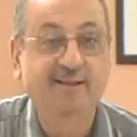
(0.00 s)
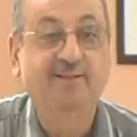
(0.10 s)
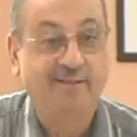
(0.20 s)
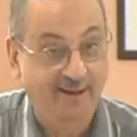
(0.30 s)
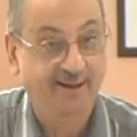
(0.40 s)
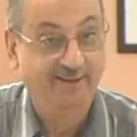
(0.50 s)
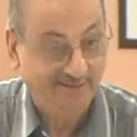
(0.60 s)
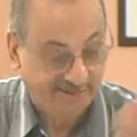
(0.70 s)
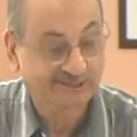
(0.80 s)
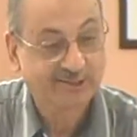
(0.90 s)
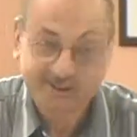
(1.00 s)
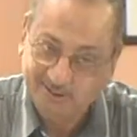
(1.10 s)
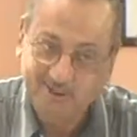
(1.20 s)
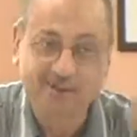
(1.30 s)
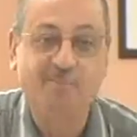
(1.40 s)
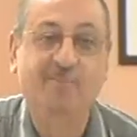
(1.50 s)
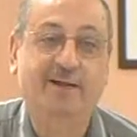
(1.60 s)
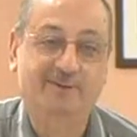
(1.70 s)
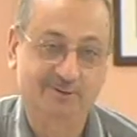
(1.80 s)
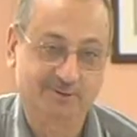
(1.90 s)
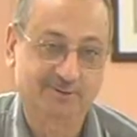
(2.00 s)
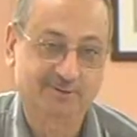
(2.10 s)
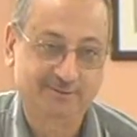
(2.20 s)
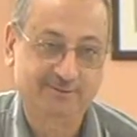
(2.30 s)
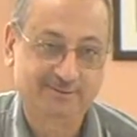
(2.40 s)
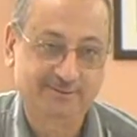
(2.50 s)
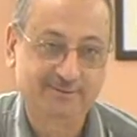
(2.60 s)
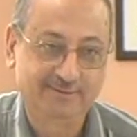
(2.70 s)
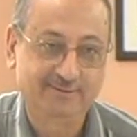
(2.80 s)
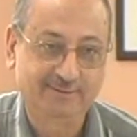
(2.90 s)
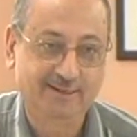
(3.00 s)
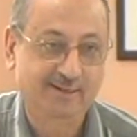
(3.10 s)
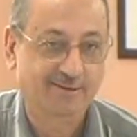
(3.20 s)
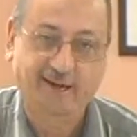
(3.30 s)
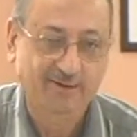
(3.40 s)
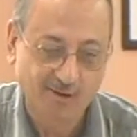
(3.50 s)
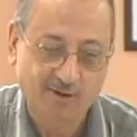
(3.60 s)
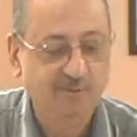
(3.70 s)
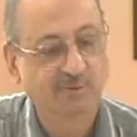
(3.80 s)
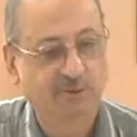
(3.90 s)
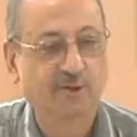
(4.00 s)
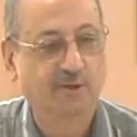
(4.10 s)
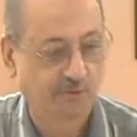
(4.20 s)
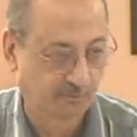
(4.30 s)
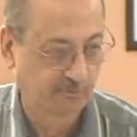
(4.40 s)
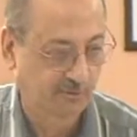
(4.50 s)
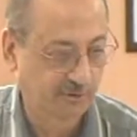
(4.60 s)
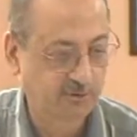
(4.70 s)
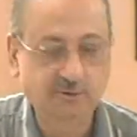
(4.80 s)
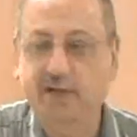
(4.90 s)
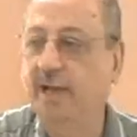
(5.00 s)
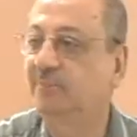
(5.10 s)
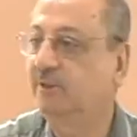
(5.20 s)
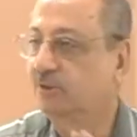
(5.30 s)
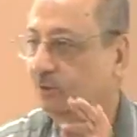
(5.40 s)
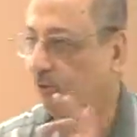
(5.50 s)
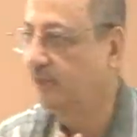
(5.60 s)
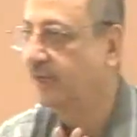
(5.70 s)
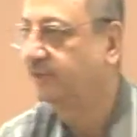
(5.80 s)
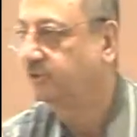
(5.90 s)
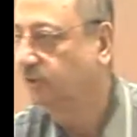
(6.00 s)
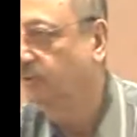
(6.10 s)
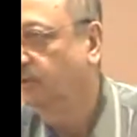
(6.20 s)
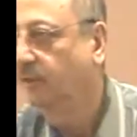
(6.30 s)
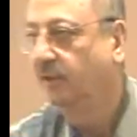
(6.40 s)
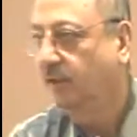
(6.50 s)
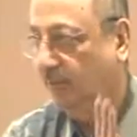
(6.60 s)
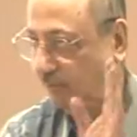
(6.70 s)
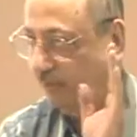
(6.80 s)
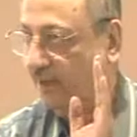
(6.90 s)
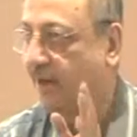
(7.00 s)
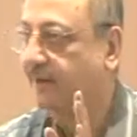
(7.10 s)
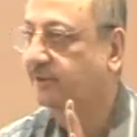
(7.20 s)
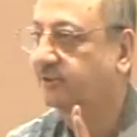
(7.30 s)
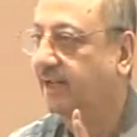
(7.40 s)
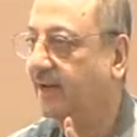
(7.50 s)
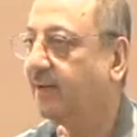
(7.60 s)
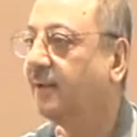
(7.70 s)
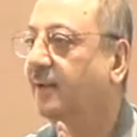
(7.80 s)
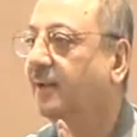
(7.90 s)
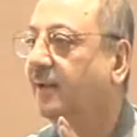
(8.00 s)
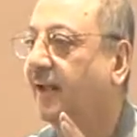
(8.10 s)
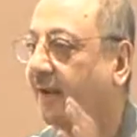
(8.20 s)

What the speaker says: then these things will come back to you. Right now, if you want, I'm just throwing at you. If you can understand and